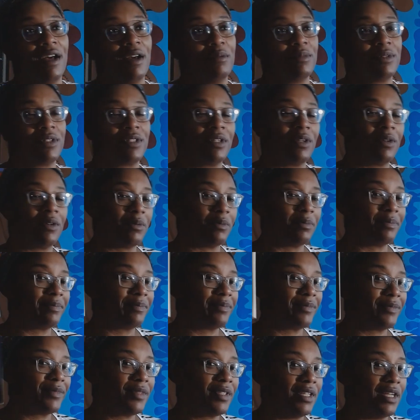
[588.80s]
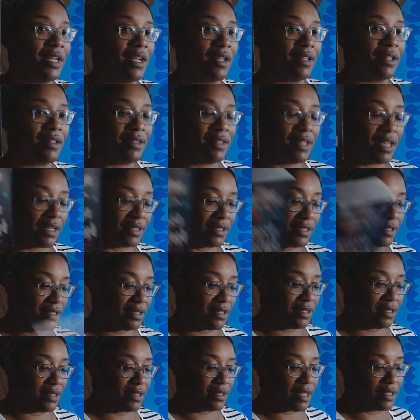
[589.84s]
So yeah, that's
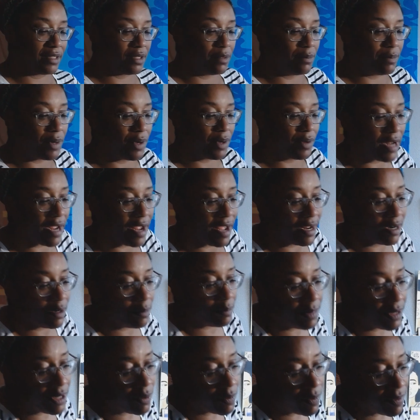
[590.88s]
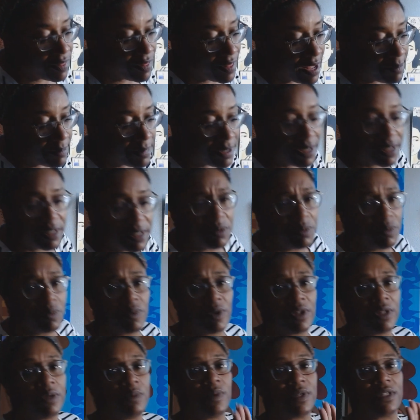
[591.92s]
the bone I had to pick with that, because it
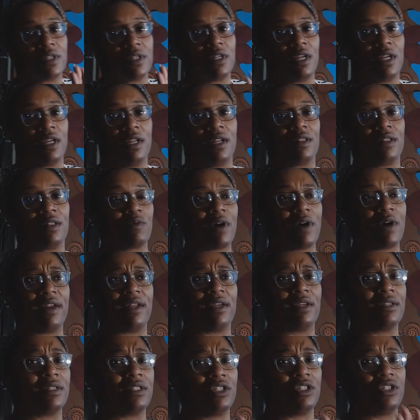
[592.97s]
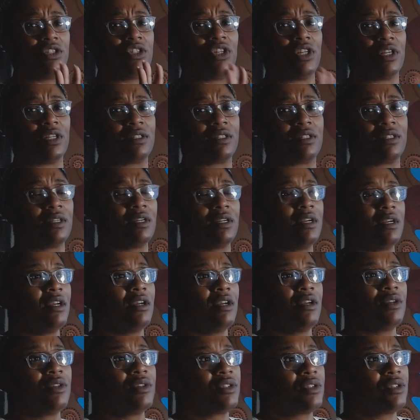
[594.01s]
really wasn't needing. The writing is just
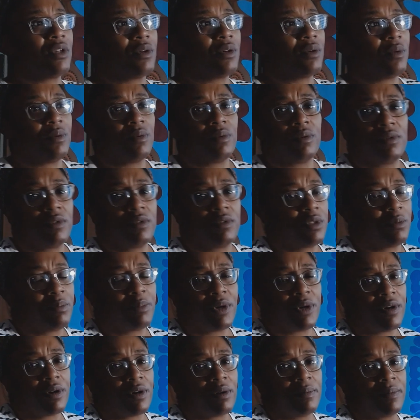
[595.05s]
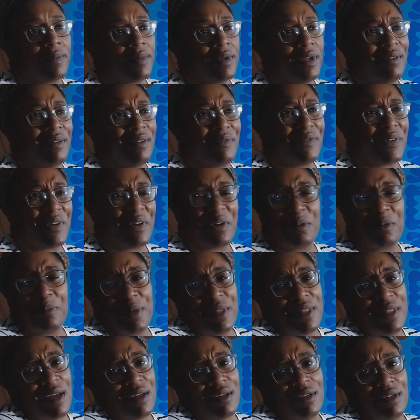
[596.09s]
so superb. For her to be
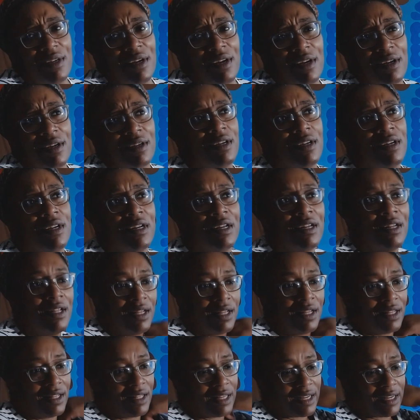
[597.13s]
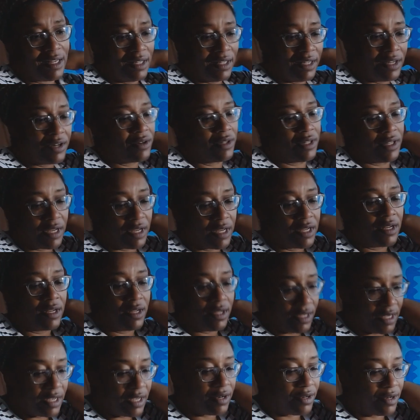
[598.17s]
that young, like literally
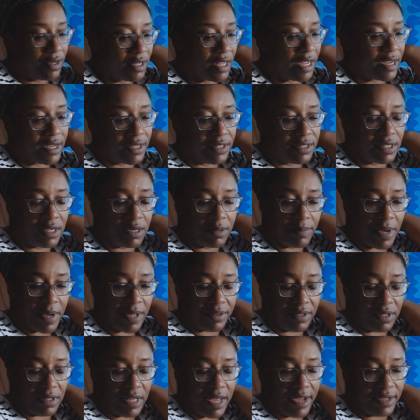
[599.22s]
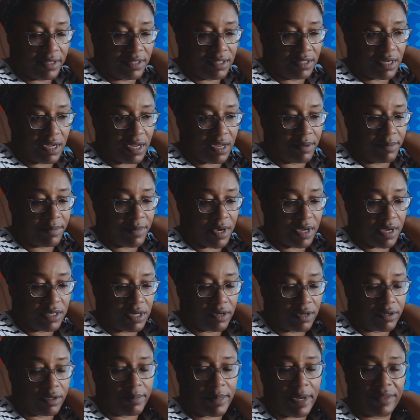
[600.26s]
like I said about the last time I
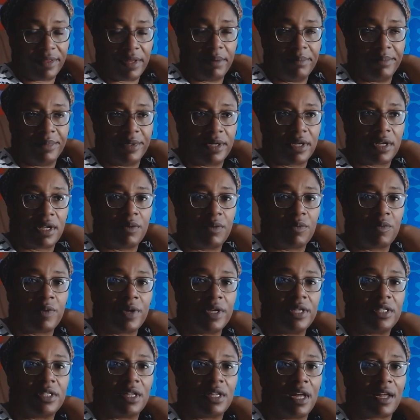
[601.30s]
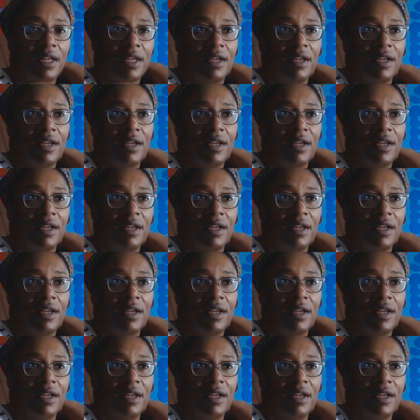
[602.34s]
talked about that book, it reads like